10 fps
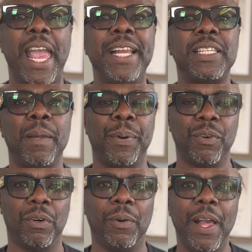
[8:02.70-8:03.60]

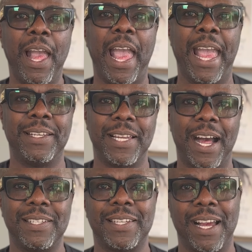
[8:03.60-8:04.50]
atypical
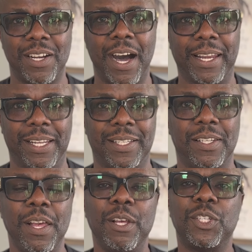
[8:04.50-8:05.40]
antipsychotics.
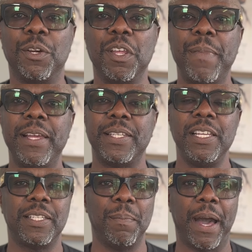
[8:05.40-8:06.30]
So you may
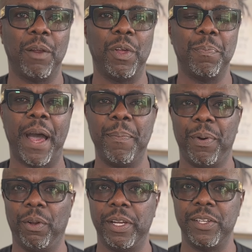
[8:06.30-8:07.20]
see somebody with
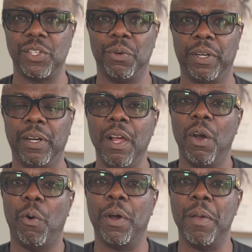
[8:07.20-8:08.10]
bipolar disorder
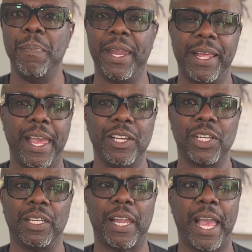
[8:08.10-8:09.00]
on a
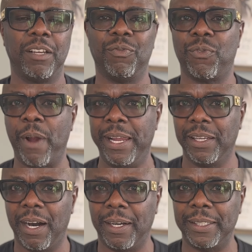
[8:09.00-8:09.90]
medication like
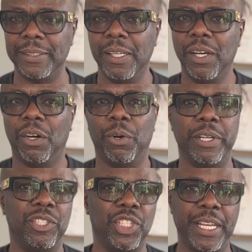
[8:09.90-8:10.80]
Vraylar
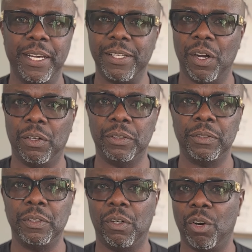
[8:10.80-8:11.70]
or
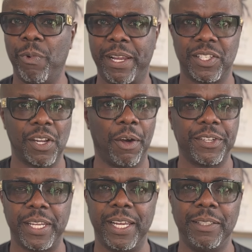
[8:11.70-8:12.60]
Geodone or
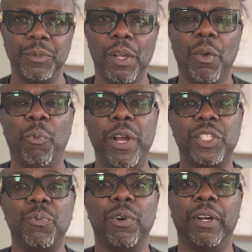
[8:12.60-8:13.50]
Rexulti,
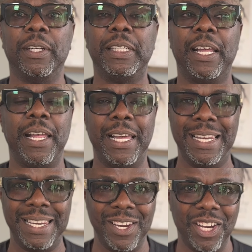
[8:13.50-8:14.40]
which were
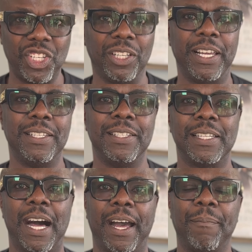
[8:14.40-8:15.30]
initially
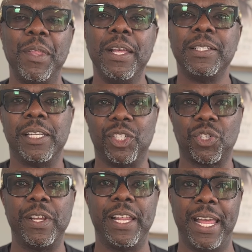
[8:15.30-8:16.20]
designed to
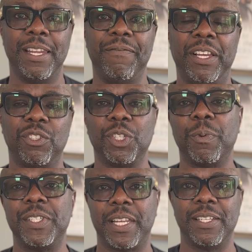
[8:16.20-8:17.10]
treat individuals
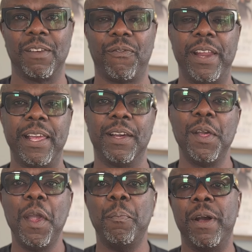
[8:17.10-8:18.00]
with schizophrenia,
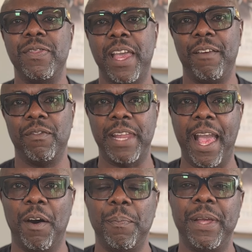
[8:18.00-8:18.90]
but they've
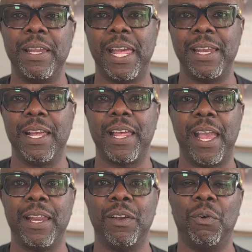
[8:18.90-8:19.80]
now been
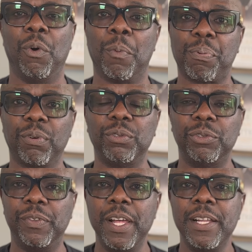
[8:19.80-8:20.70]
indicated or
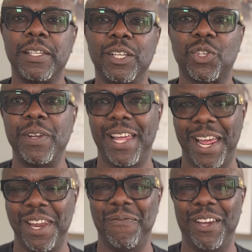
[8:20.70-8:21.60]
approved to treat
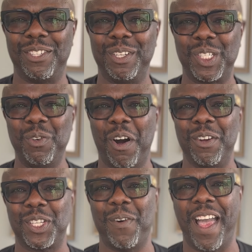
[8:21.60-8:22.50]
individuals who
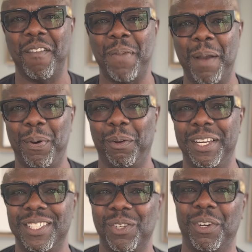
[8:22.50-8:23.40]
also have bipolar
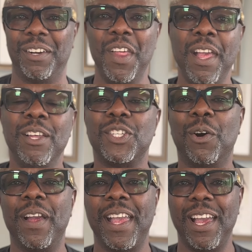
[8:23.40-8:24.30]
disorder.
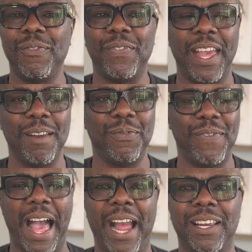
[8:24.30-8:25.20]
So if in
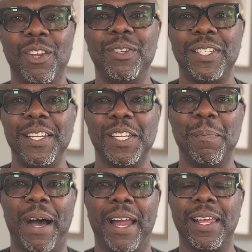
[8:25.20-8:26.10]
fact you see
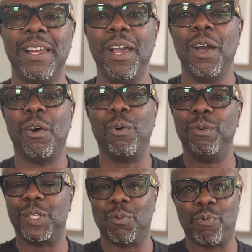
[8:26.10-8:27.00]
somebody
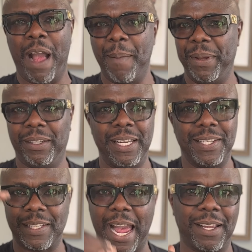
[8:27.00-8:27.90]
who's rapidly
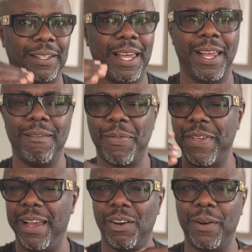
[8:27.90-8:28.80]
cycling,
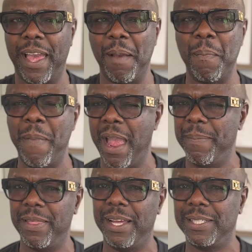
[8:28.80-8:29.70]
think, okay,
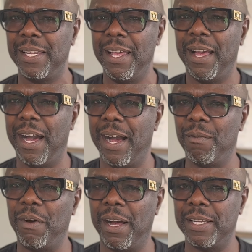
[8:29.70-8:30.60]
maybe that's
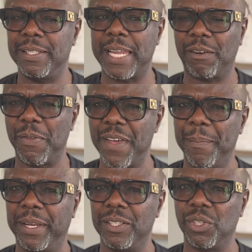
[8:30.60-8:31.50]

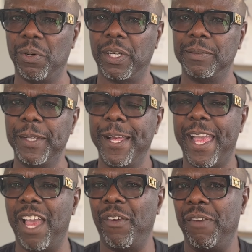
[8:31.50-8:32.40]
cyclothymic disorder.
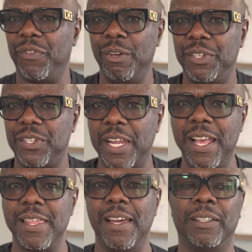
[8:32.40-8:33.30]
If you
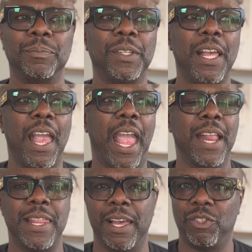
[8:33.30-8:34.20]
see them
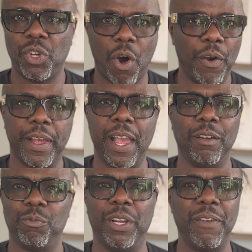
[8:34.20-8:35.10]
and they're
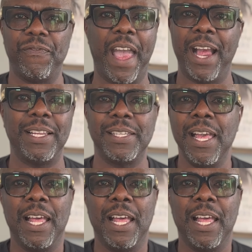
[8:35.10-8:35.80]
talking really fast,